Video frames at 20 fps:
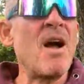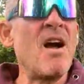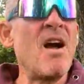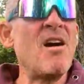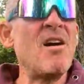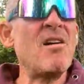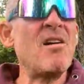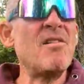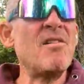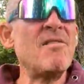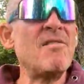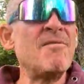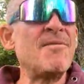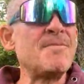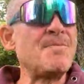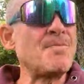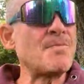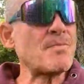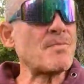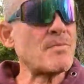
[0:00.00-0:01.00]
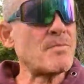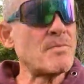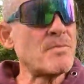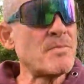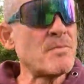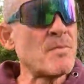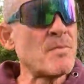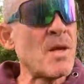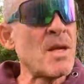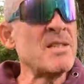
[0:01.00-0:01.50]
of
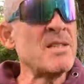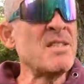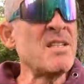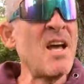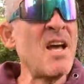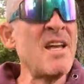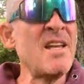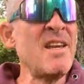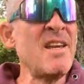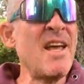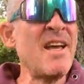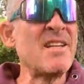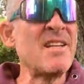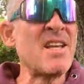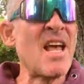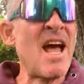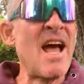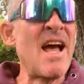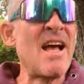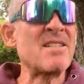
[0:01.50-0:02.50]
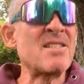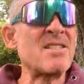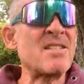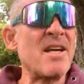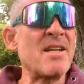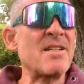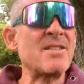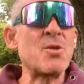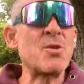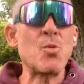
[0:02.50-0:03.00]
TitanX
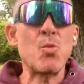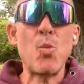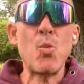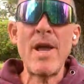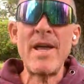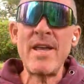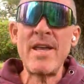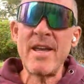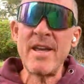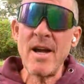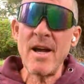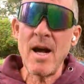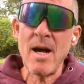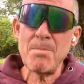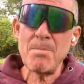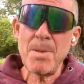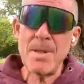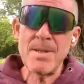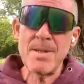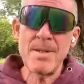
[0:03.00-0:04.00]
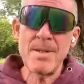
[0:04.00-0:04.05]
assets waking up,